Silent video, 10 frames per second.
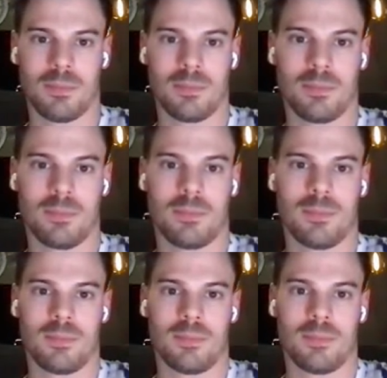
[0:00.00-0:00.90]

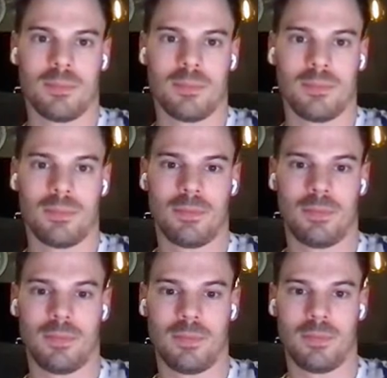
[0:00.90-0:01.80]

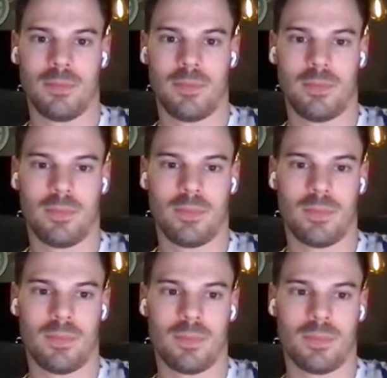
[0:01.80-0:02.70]

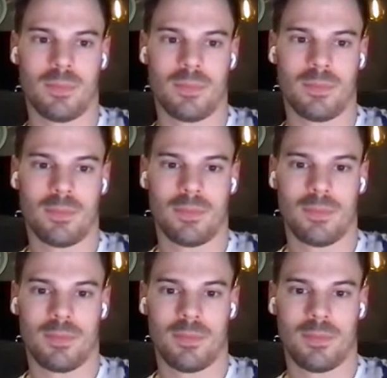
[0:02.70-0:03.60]

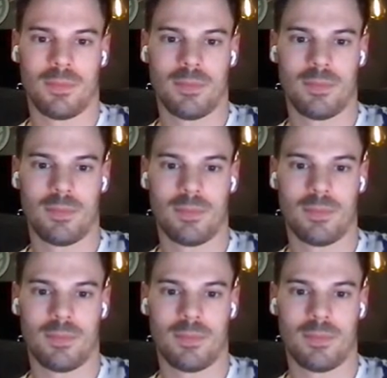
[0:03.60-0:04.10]
This person isn't speaking.